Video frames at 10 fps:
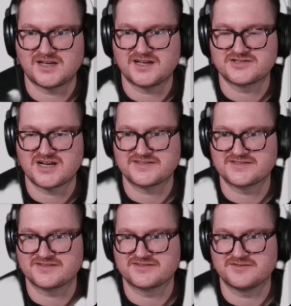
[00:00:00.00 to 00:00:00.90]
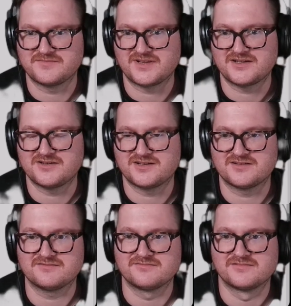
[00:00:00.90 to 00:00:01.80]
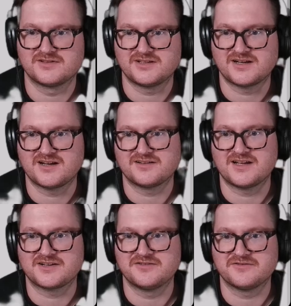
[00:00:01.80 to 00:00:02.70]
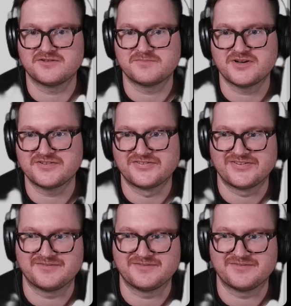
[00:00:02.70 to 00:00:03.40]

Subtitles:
chat system that you can't like your own posts,